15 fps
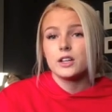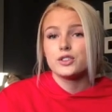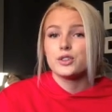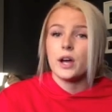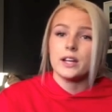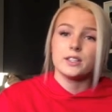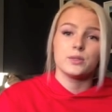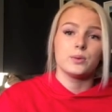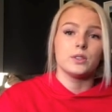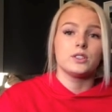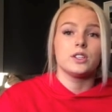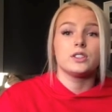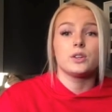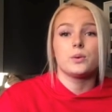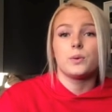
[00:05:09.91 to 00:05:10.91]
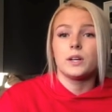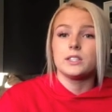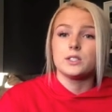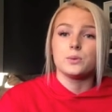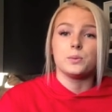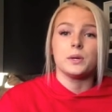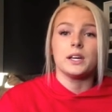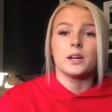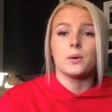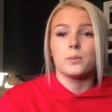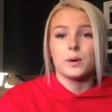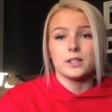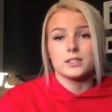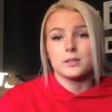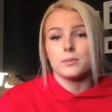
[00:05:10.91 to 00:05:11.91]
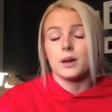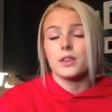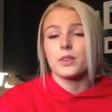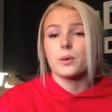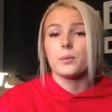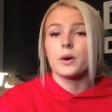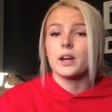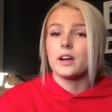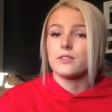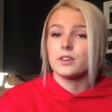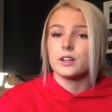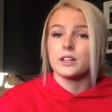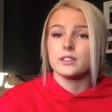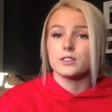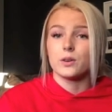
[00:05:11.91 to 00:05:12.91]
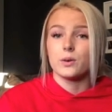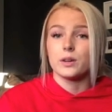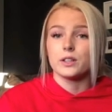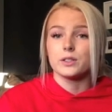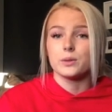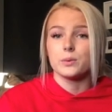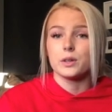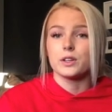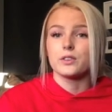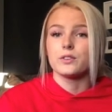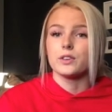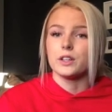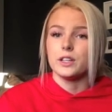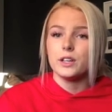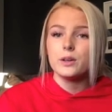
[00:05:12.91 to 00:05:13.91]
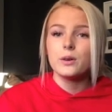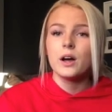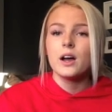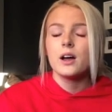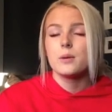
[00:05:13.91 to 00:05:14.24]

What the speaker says: try to switch it to once a week, once a month, whatever is going to work for you.